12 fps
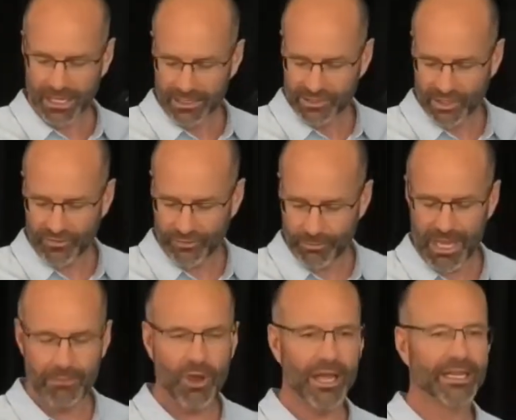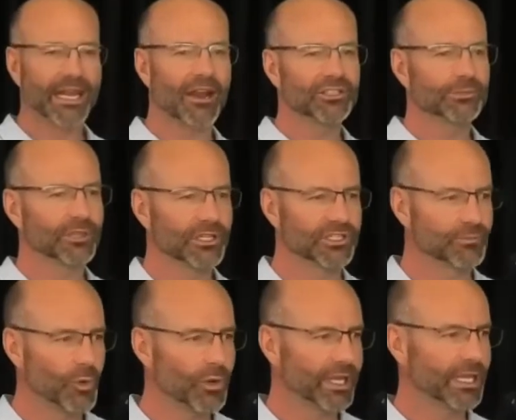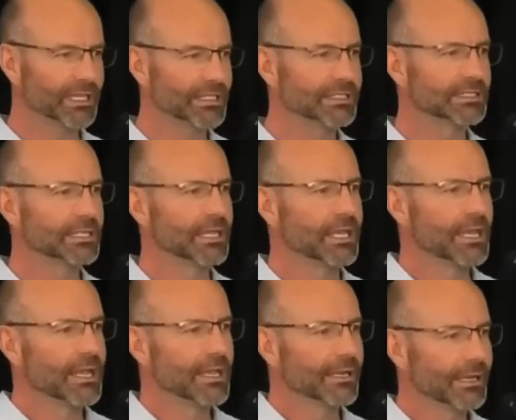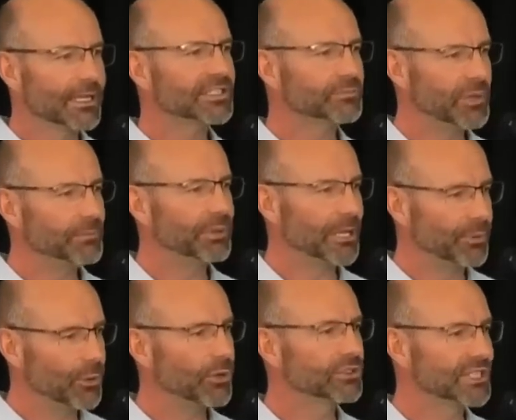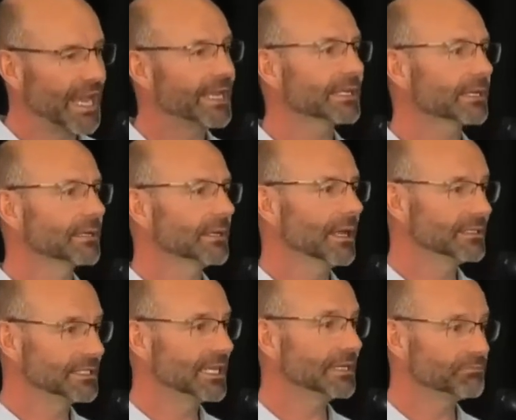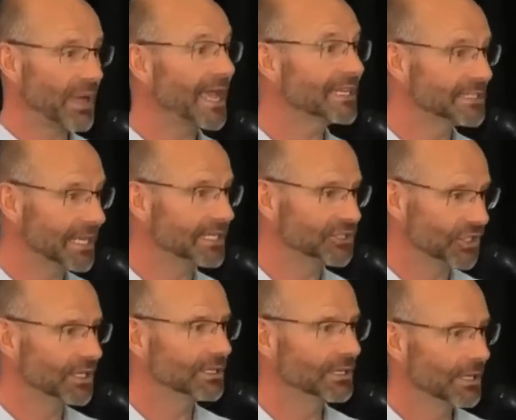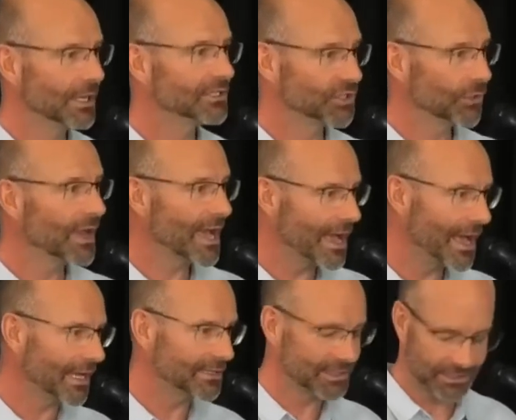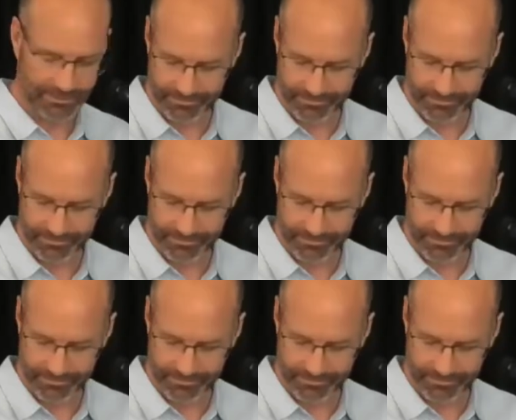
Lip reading: So for me, my encouragement this morning is, let's be people who pay attention to our hearts.